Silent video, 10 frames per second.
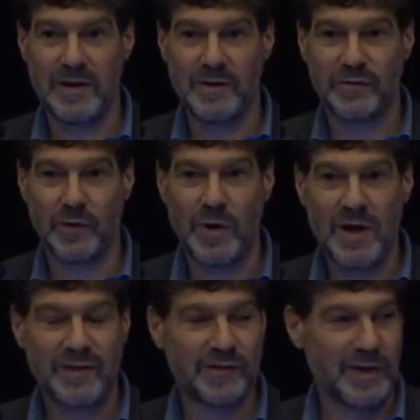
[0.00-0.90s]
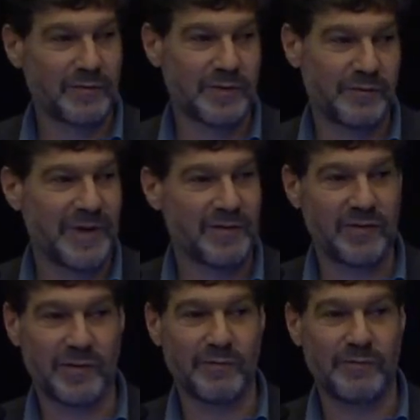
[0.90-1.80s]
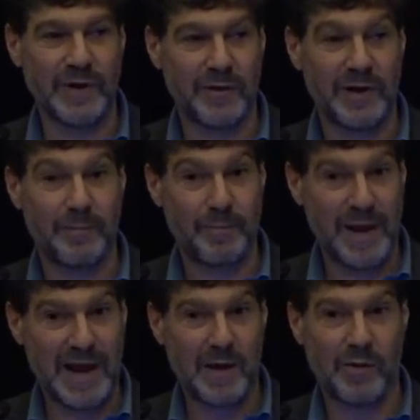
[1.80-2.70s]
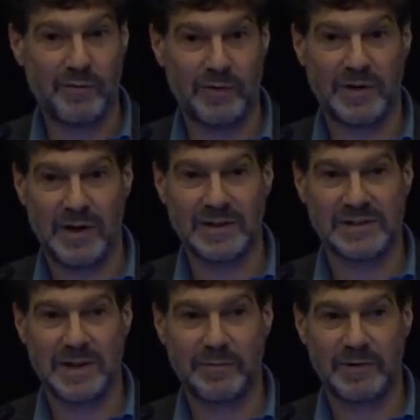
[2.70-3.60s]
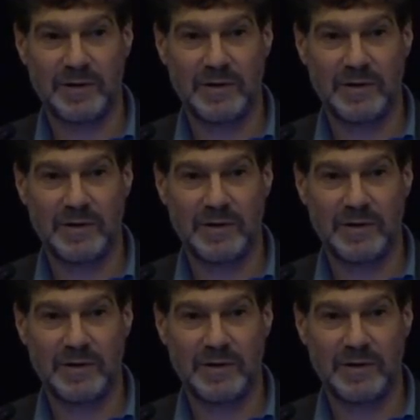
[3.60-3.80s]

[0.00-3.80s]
So self-defense is a very powerful concept.